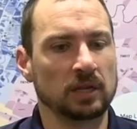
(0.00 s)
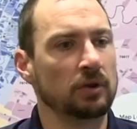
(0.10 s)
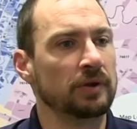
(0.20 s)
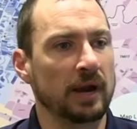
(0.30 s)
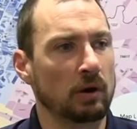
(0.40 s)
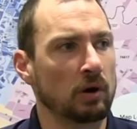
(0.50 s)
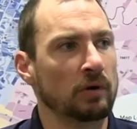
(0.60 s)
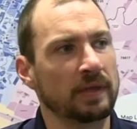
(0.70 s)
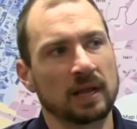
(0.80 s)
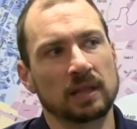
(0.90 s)
little
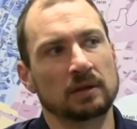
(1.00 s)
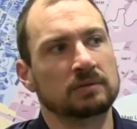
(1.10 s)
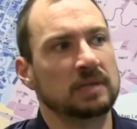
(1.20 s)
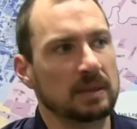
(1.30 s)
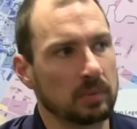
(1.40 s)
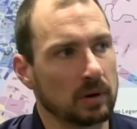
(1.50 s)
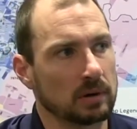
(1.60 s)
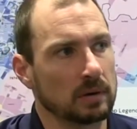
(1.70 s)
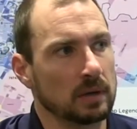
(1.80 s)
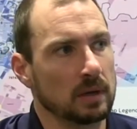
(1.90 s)
narrower, they get a little
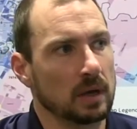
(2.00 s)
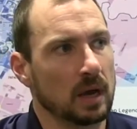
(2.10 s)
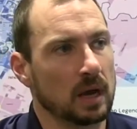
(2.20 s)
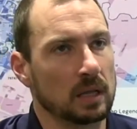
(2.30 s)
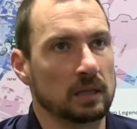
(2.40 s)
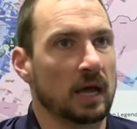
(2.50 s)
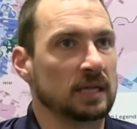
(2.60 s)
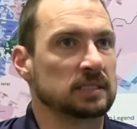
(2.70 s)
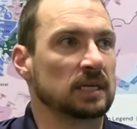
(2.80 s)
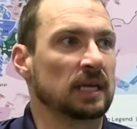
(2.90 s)
deeper.
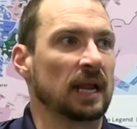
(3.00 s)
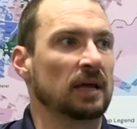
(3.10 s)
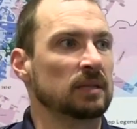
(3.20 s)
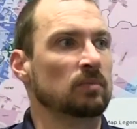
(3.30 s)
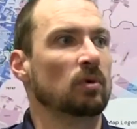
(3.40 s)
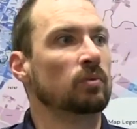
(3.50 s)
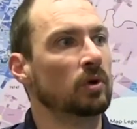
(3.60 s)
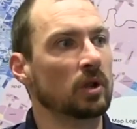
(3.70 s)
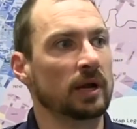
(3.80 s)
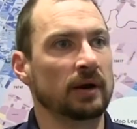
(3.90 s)
Lots that get out in the more
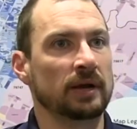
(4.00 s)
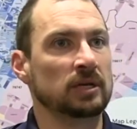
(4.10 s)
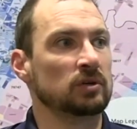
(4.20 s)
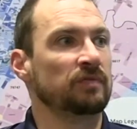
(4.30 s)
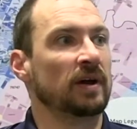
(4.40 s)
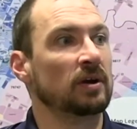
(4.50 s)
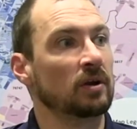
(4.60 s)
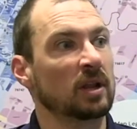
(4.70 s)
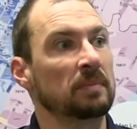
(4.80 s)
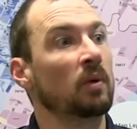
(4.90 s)
rural area, you'll find
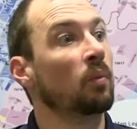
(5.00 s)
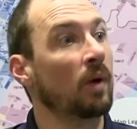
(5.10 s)
are a little bit